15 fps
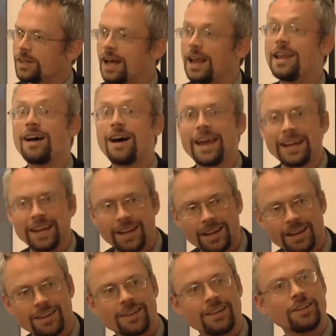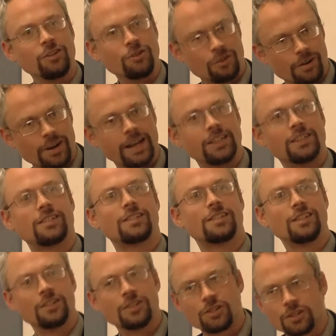aligning
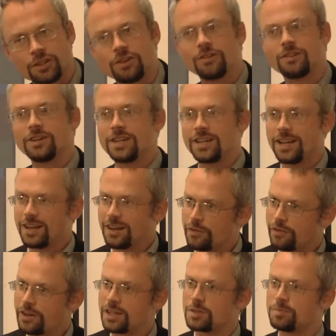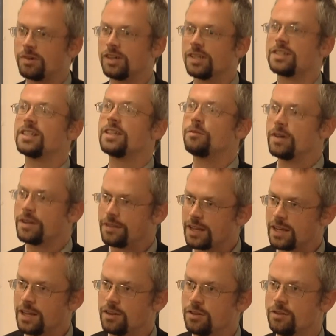Ukraine's security and defense policy with the
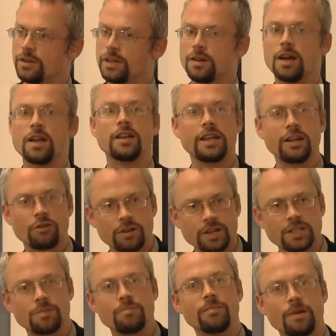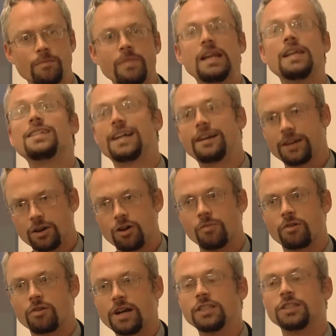EU and increased military
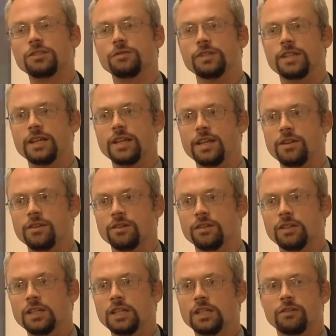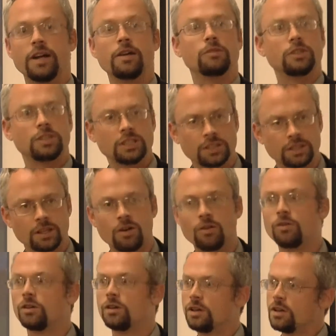cooperation with the EU, right? Which his
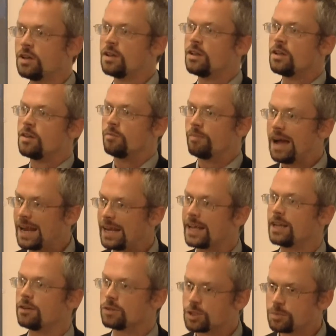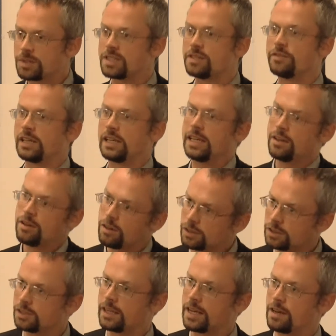whole mandate was specifically
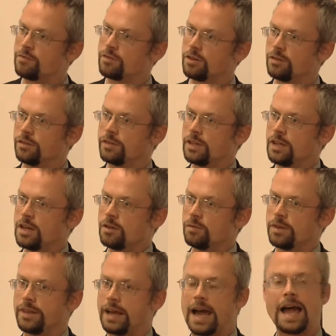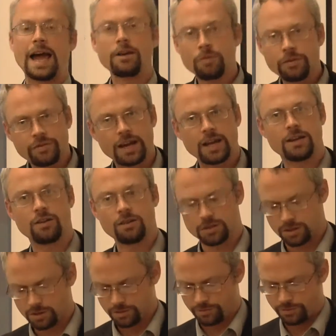not to get involved with that. And we've had
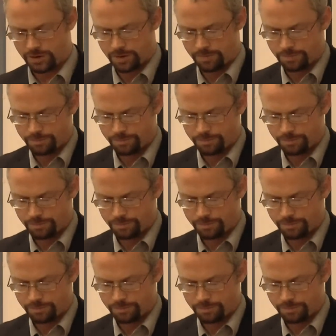lots of